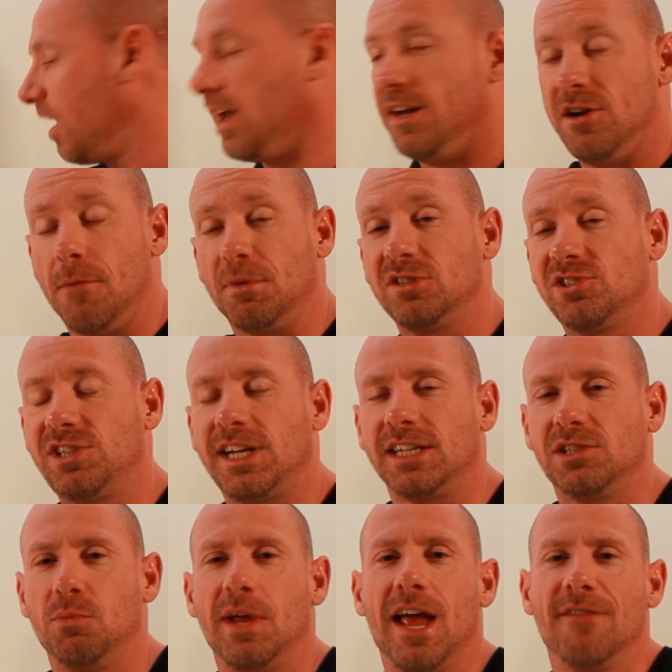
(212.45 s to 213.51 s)
in number
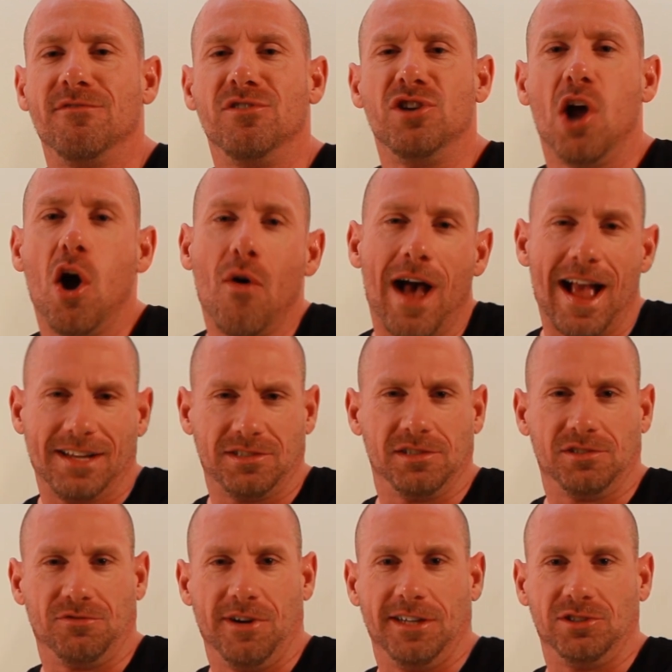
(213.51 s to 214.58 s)
6, we have no
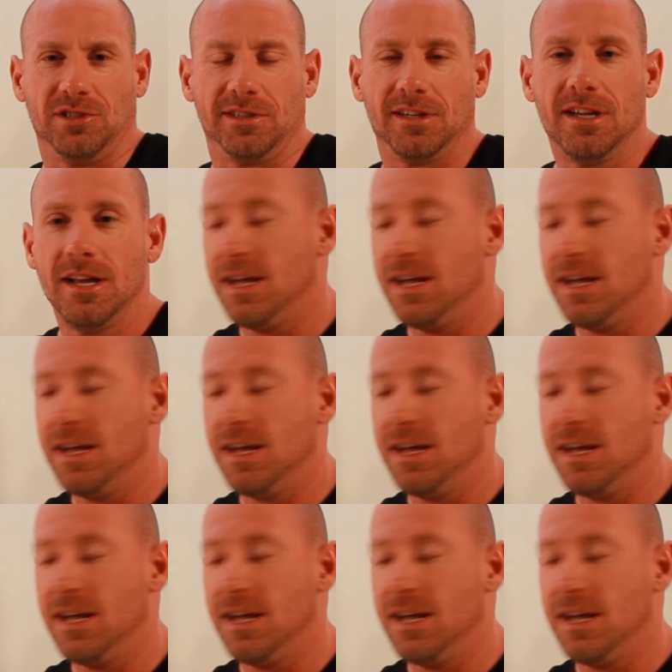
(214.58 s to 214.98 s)
access ranging.